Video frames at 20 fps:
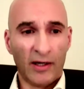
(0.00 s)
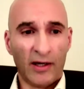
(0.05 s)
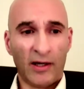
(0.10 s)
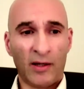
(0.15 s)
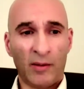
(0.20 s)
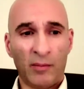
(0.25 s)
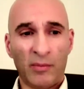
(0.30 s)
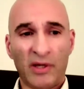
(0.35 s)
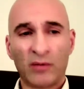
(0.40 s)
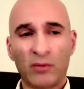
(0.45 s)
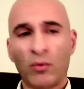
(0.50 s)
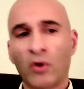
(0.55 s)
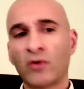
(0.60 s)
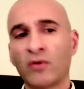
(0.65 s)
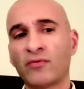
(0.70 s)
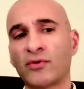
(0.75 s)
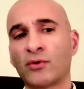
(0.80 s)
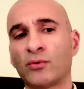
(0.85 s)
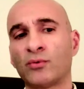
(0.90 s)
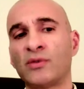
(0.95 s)
Um, and
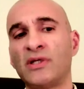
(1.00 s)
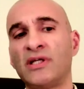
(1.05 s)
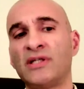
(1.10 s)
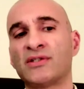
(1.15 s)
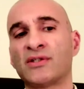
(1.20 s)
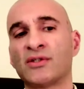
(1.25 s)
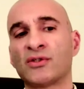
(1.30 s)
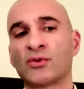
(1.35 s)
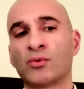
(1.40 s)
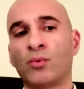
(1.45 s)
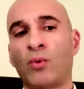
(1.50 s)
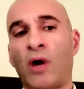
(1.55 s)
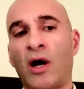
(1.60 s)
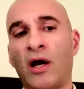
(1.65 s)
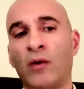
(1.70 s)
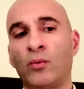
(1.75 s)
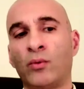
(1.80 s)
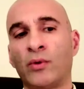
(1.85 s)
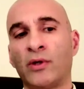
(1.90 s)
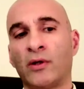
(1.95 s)
one of the reasons
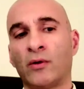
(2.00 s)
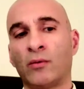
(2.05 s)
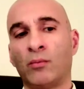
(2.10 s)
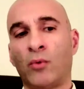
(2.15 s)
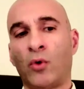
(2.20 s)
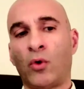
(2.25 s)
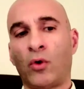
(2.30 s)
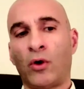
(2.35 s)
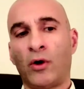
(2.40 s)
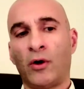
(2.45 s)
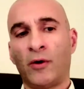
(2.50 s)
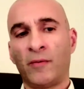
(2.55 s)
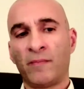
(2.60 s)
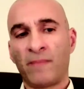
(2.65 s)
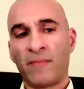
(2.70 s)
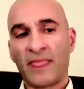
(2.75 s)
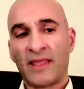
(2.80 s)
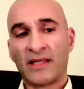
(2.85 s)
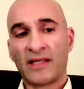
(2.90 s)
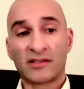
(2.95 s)
why we are
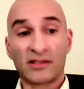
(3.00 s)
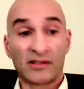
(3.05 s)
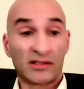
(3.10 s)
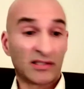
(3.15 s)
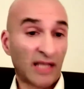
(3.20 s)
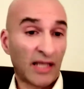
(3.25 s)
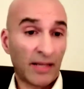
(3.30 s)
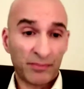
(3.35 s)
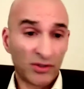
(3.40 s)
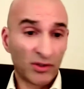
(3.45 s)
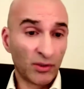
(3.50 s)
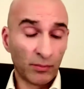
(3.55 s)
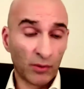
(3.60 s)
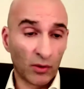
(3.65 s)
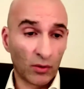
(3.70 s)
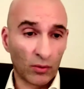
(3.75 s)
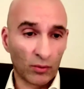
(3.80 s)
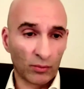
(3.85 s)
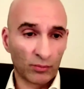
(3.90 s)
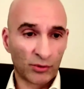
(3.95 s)
more
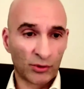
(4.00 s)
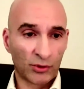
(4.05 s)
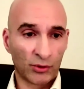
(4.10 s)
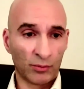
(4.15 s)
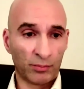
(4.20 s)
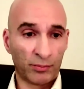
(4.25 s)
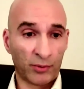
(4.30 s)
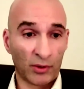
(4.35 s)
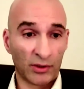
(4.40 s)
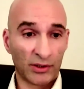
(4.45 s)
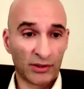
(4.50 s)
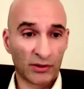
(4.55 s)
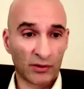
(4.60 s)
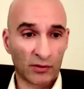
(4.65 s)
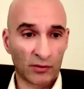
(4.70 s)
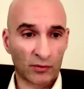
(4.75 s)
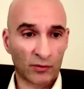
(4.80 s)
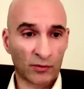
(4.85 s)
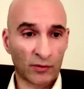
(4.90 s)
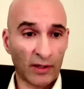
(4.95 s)
susceptible to
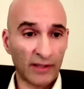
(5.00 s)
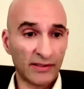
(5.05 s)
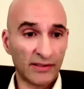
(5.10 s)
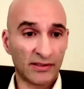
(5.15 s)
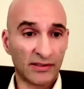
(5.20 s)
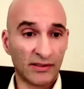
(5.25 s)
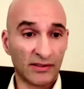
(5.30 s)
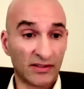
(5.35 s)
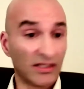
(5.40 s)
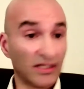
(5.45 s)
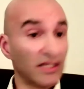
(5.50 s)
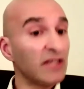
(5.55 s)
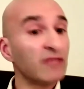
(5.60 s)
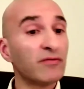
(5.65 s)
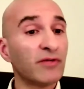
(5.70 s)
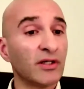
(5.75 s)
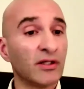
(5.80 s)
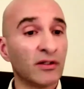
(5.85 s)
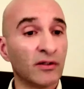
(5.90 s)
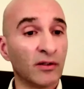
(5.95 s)
political crises,
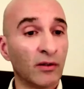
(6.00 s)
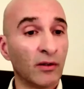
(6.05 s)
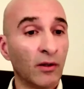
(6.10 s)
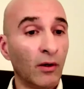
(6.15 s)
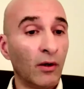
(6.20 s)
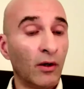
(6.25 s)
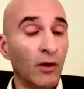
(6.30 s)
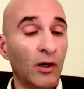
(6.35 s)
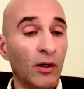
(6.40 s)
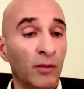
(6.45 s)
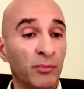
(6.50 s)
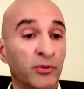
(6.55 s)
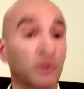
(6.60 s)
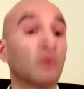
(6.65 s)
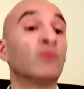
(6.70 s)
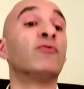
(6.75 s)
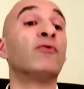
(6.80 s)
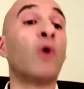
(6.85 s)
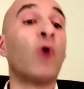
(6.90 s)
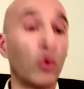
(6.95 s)
even um,
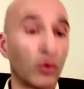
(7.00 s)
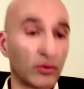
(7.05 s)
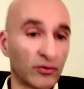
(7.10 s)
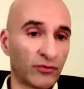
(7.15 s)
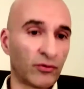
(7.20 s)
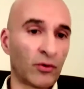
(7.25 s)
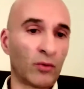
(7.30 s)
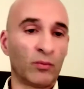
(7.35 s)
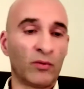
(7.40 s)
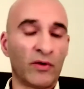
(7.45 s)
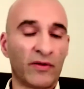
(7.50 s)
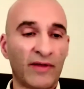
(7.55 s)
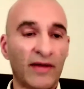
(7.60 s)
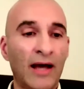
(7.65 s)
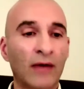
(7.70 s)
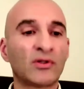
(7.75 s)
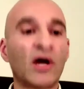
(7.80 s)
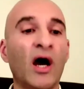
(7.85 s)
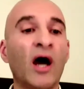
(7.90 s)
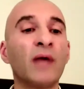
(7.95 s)
provoked from
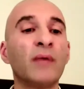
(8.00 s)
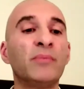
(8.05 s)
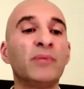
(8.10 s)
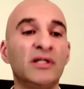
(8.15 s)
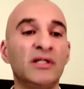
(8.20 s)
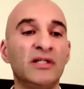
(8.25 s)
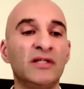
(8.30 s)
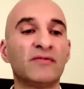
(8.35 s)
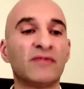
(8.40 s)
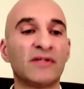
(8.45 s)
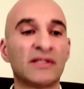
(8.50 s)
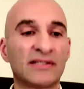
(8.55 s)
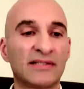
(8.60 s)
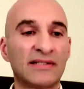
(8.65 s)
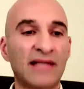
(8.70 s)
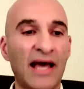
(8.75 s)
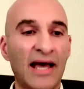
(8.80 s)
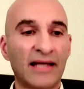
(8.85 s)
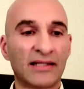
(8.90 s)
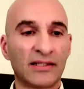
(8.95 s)
without, I believe,
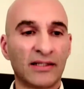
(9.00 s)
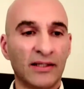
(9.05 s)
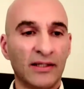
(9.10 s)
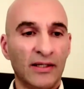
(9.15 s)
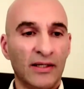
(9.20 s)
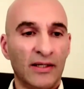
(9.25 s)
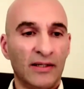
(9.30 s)
is that